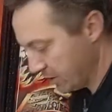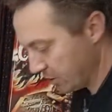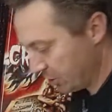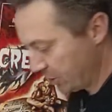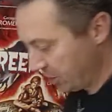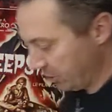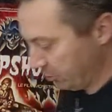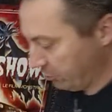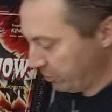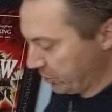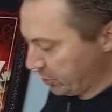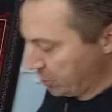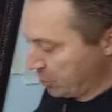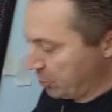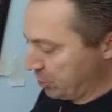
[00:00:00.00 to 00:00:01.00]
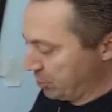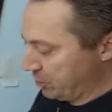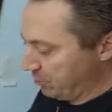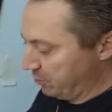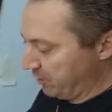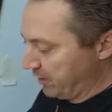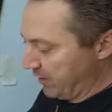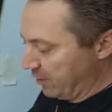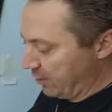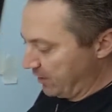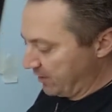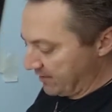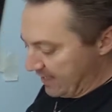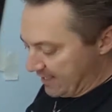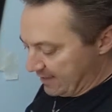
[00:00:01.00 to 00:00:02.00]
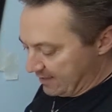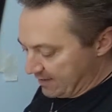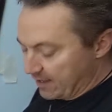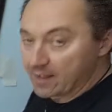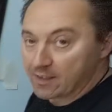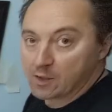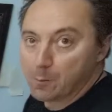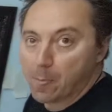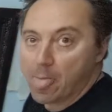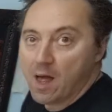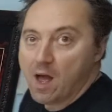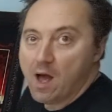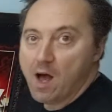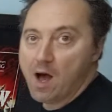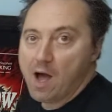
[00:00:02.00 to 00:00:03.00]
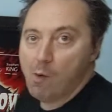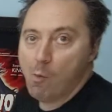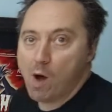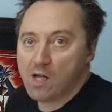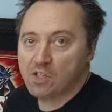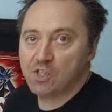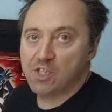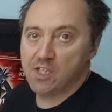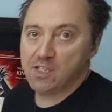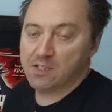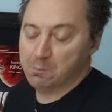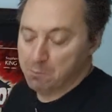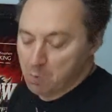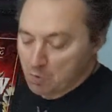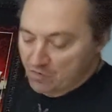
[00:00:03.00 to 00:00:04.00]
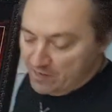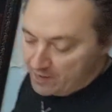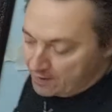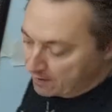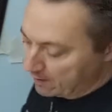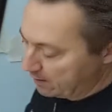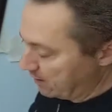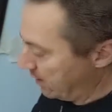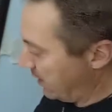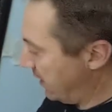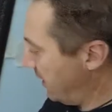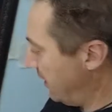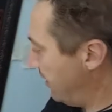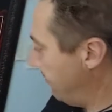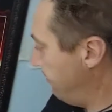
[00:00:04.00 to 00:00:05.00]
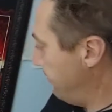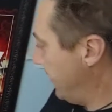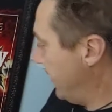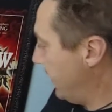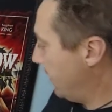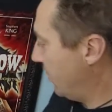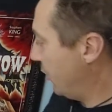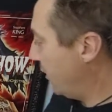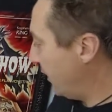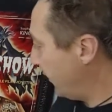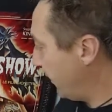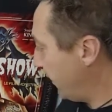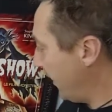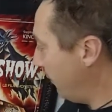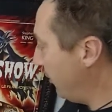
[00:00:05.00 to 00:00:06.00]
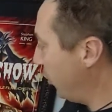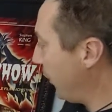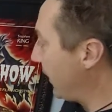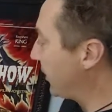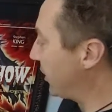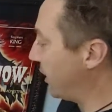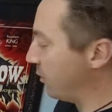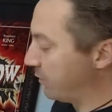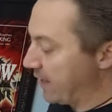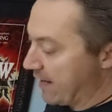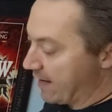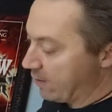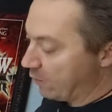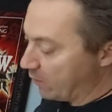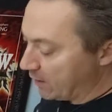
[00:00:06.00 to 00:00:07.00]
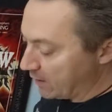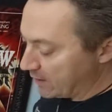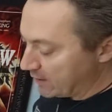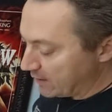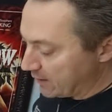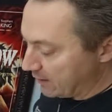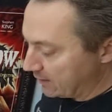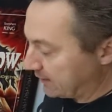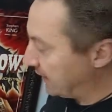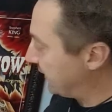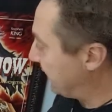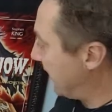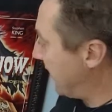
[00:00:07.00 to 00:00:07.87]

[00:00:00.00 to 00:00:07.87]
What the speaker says: Children shouldn't play with dead things. I watched this movie, a couple of weeks ago now, since